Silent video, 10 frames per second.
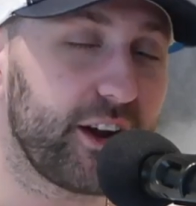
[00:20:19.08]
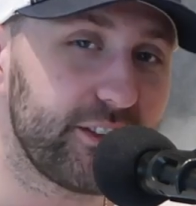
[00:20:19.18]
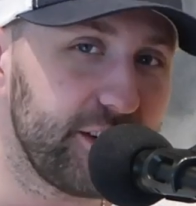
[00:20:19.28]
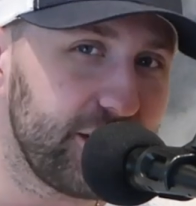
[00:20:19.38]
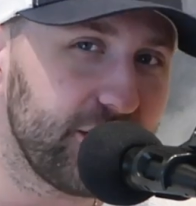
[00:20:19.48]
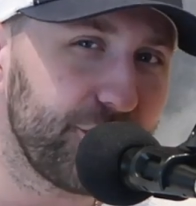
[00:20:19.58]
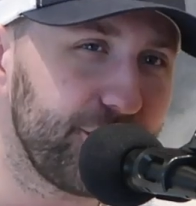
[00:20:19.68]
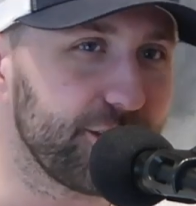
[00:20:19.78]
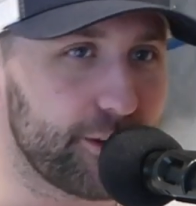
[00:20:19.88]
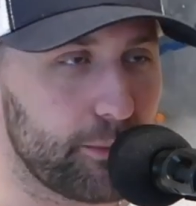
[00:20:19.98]
Because I did
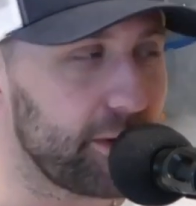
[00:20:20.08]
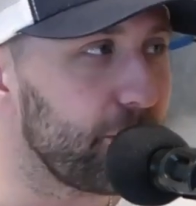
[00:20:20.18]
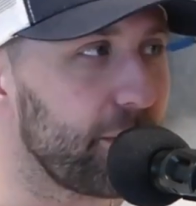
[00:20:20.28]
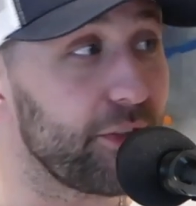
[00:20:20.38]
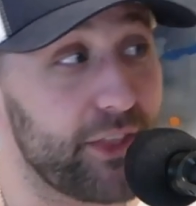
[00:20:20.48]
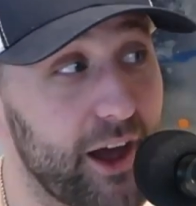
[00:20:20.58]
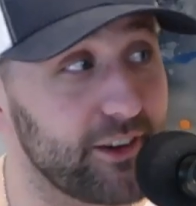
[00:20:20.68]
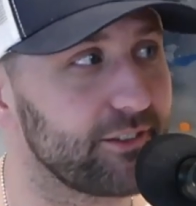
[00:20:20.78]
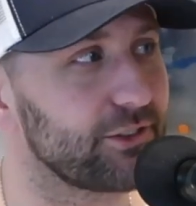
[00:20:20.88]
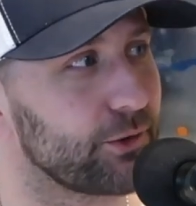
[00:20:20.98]
learn a little bit about
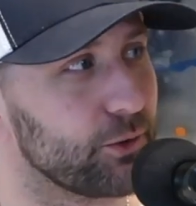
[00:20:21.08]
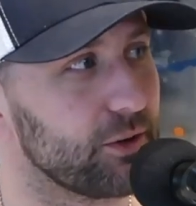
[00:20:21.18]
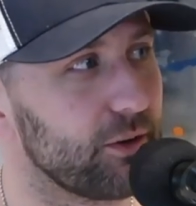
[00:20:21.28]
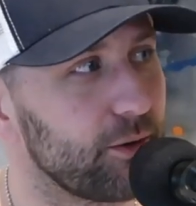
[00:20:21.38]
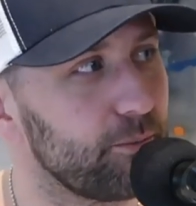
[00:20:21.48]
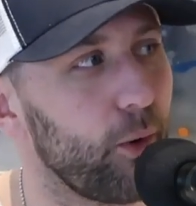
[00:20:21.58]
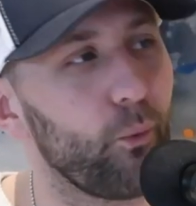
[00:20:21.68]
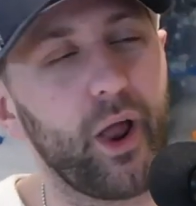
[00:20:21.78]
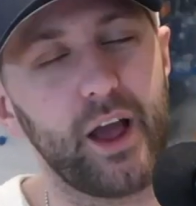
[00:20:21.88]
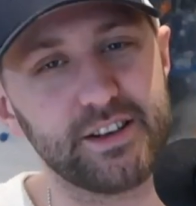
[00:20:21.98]
that in school,
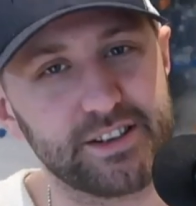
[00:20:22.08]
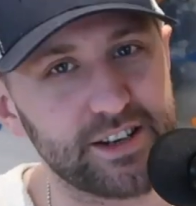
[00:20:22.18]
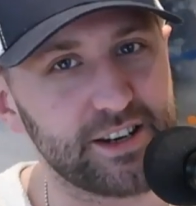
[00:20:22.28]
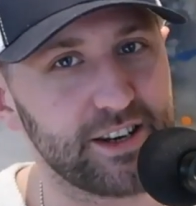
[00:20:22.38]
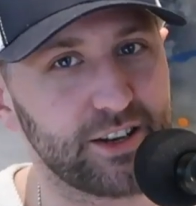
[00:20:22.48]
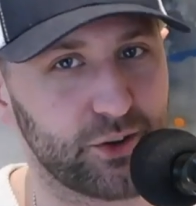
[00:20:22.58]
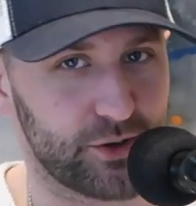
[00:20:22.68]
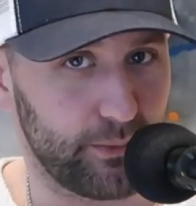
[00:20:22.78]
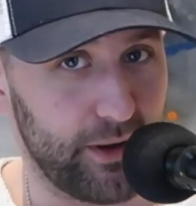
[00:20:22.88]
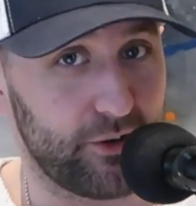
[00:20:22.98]
but what I didn't
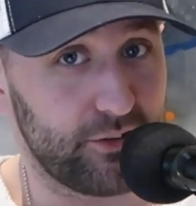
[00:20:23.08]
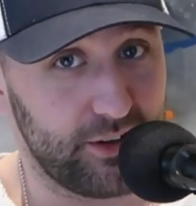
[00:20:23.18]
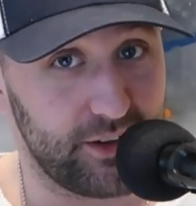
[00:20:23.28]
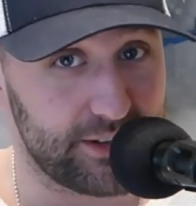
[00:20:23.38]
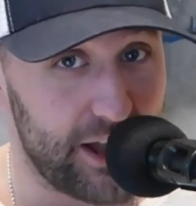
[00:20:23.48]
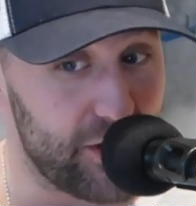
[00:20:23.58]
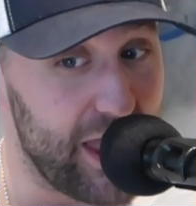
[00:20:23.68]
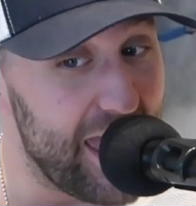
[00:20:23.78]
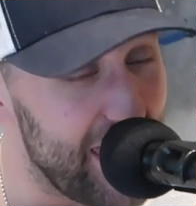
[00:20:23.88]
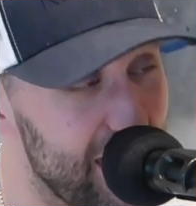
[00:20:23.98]
learn about is how
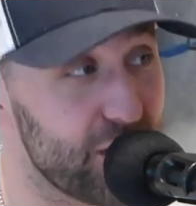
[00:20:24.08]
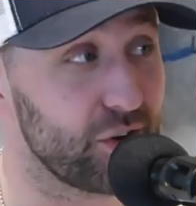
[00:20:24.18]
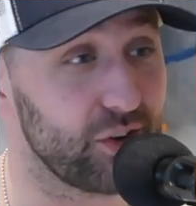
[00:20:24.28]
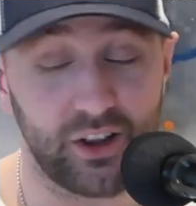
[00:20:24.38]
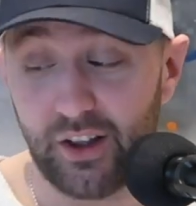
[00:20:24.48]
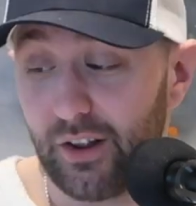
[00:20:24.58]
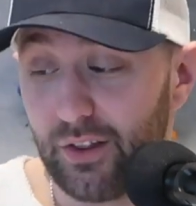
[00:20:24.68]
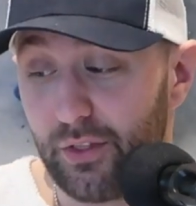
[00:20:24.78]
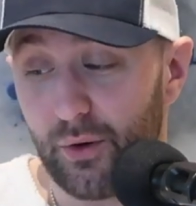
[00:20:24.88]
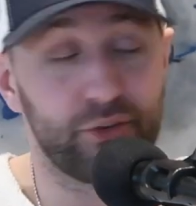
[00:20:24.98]
to handle
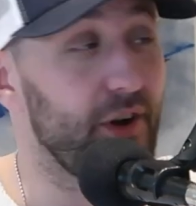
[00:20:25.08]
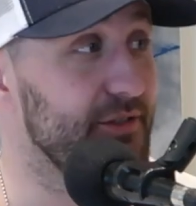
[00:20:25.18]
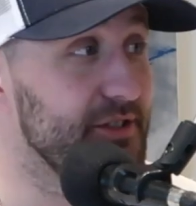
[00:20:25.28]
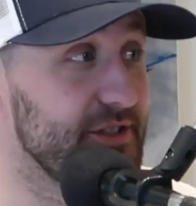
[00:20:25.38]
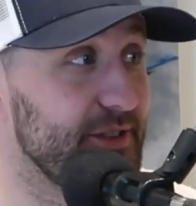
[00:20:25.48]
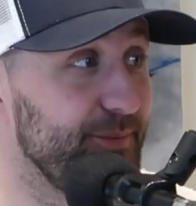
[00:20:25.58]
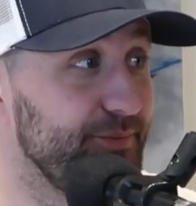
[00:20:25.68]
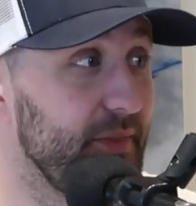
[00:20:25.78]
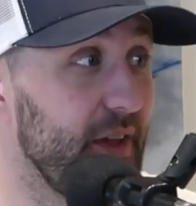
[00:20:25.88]
those offers.